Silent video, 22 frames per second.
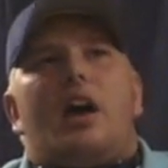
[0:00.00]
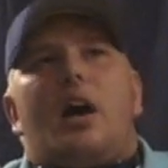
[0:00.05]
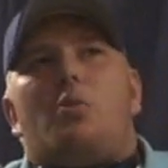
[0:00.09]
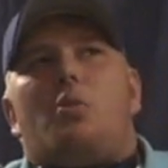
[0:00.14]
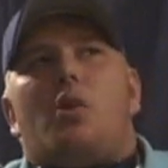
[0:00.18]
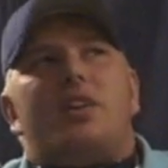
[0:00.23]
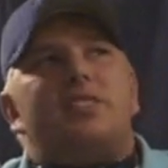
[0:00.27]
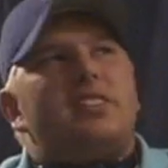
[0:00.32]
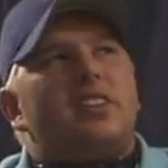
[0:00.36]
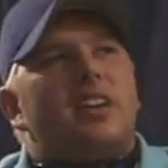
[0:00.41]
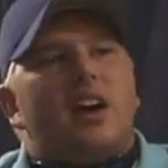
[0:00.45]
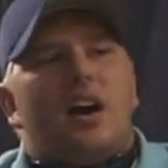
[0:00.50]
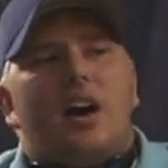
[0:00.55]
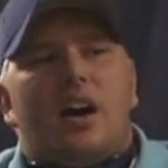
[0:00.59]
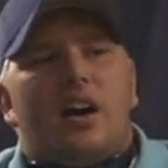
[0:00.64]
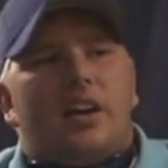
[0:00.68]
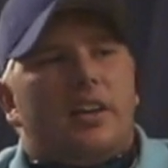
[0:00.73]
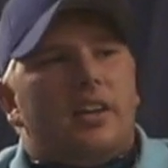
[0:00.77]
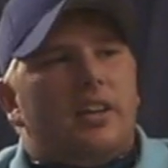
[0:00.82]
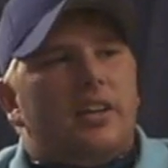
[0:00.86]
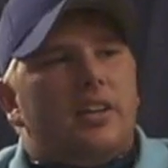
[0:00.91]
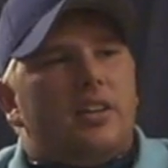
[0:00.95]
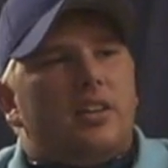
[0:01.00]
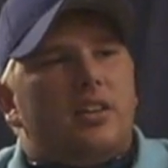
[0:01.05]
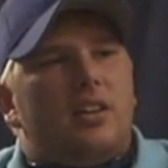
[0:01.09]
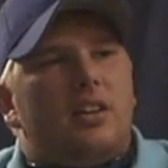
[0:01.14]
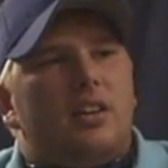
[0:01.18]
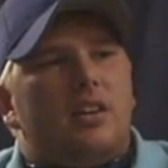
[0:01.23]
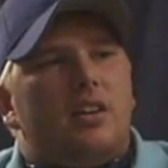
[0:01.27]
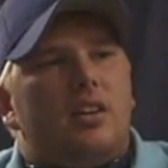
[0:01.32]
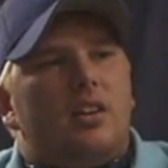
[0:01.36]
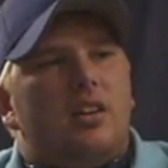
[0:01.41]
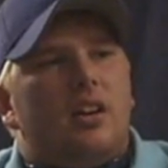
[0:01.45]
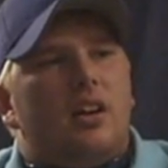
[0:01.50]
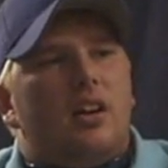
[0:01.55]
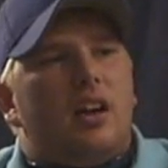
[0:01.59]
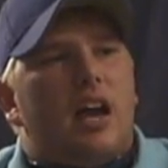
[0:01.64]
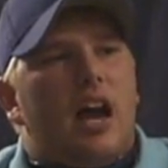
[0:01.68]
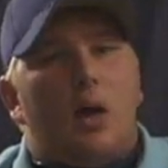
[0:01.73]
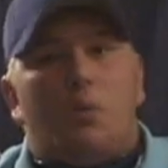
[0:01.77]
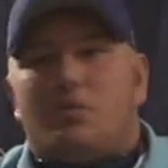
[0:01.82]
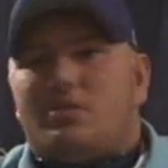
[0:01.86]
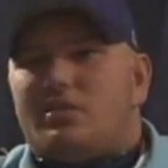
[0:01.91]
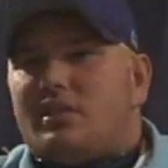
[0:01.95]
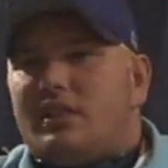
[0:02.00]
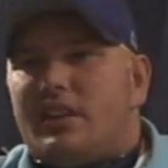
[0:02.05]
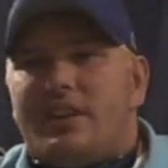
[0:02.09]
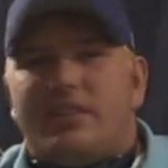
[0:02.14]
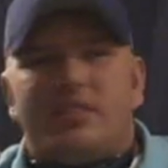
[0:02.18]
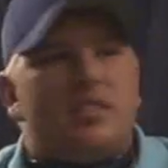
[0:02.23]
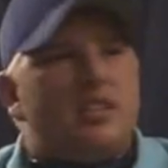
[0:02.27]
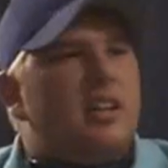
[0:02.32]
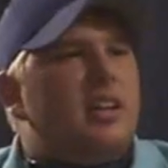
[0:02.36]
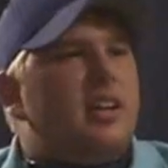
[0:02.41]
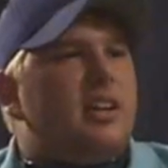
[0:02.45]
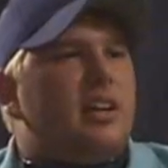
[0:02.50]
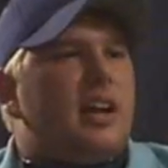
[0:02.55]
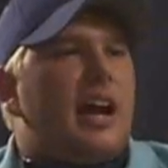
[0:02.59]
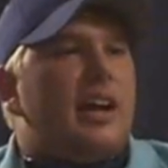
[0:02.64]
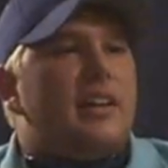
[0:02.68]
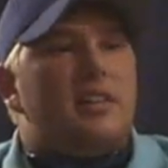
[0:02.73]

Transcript: wasn't cocky. I was listening.